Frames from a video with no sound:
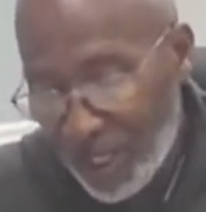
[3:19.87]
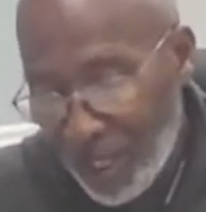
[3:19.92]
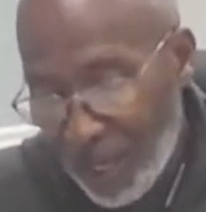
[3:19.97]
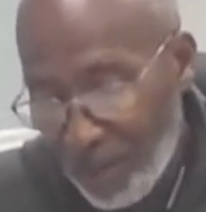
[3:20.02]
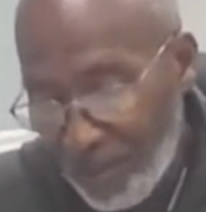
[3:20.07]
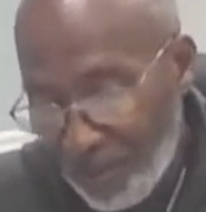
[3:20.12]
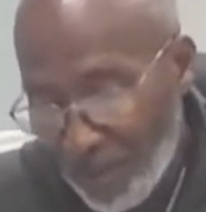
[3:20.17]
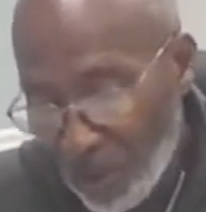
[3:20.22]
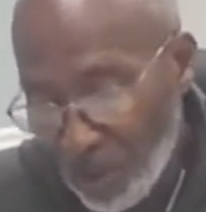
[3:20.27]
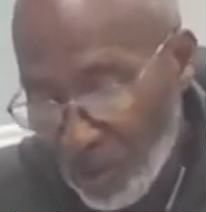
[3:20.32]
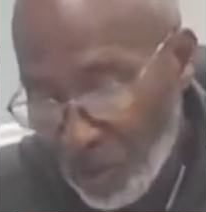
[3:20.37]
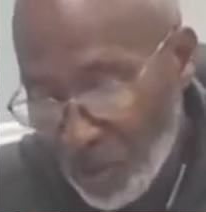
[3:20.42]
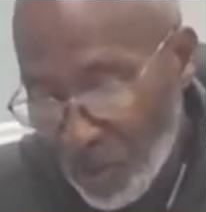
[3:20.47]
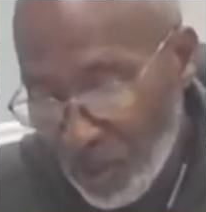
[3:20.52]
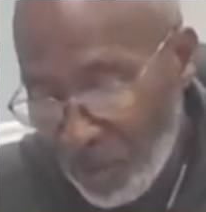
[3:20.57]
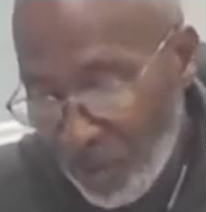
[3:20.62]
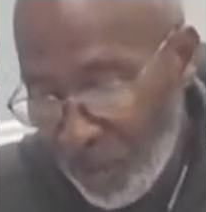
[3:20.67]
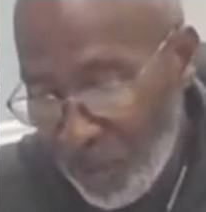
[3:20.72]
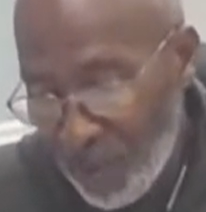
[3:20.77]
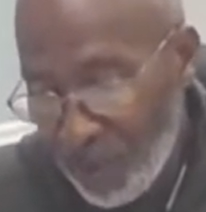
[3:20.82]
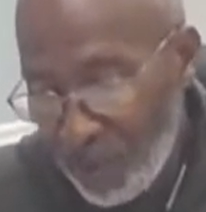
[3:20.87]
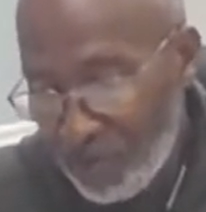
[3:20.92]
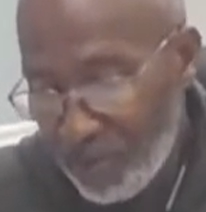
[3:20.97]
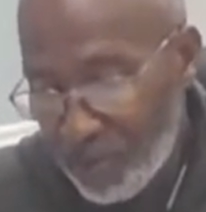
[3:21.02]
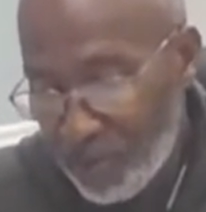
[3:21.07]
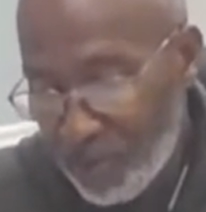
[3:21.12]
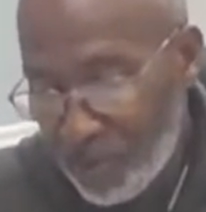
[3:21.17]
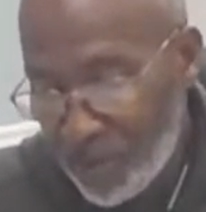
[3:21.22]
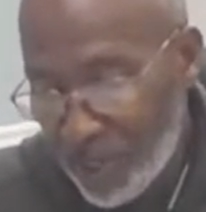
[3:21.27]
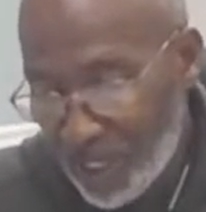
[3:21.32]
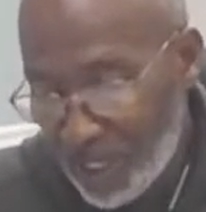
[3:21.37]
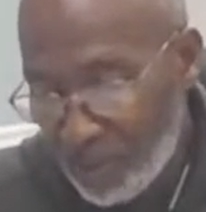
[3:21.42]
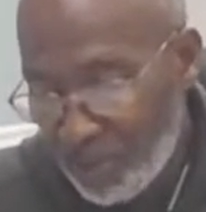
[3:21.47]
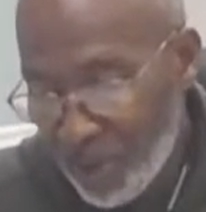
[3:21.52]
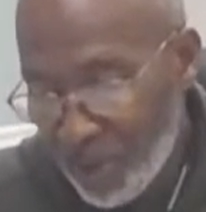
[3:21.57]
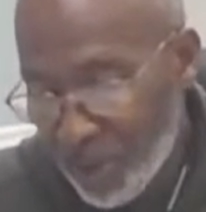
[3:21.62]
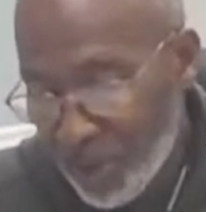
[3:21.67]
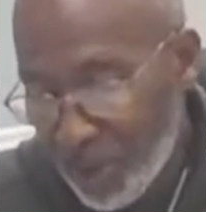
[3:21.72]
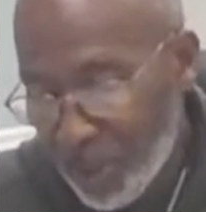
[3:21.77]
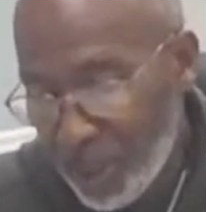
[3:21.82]
that most of them
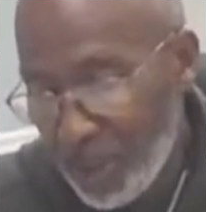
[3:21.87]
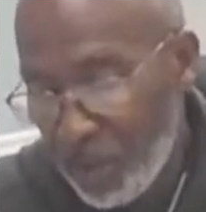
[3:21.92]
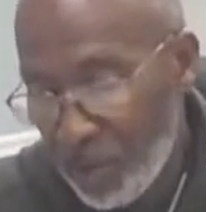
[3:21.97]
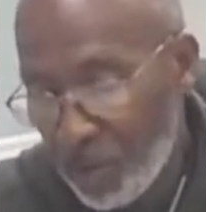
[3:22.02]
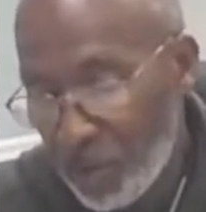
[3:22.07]
desperately